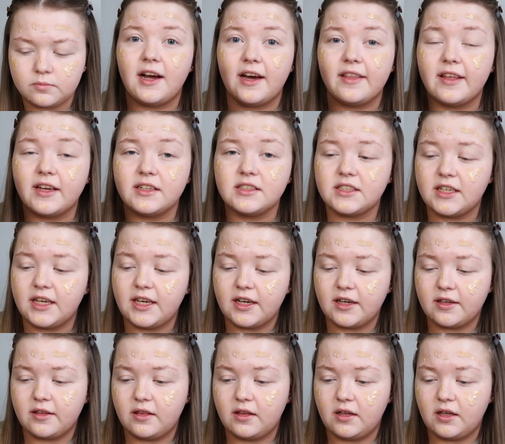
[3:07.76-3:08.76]
And then
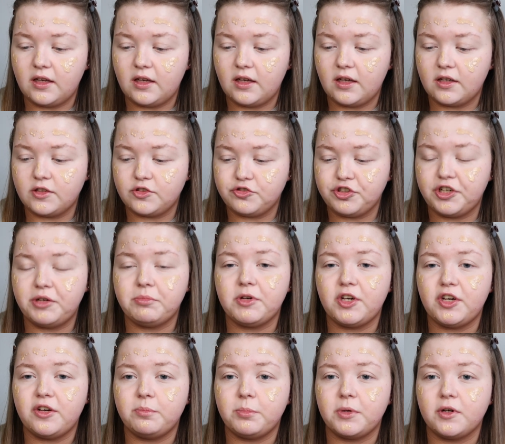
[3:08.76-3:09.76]
take the Dream
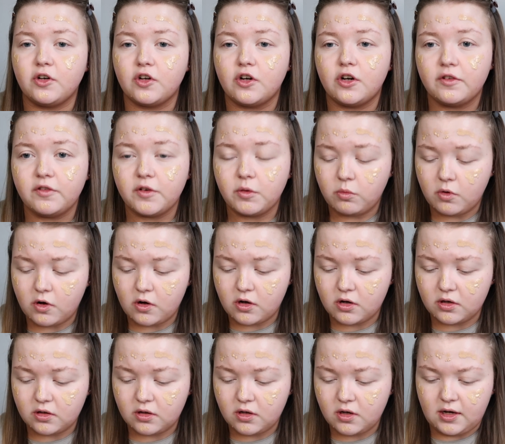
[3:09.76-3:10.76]
Urban Cover
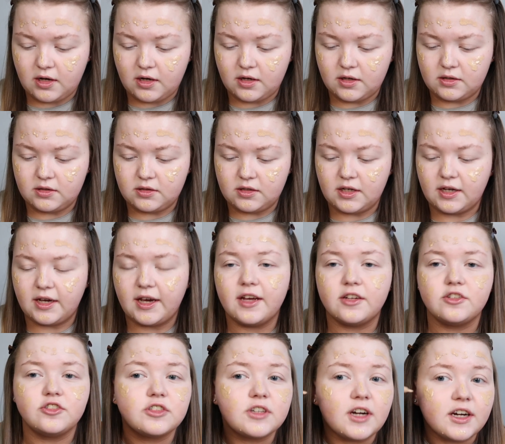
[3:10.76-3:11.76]
one and
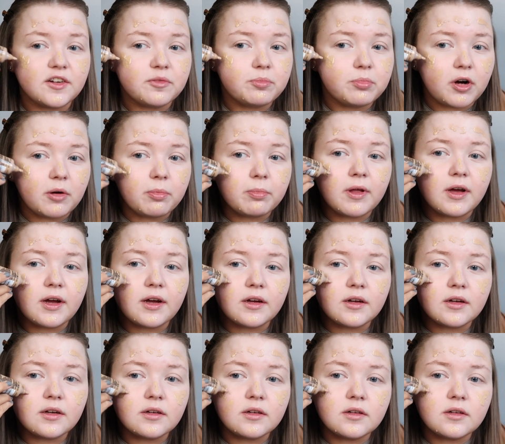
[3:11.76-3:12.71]
again just kind of pop that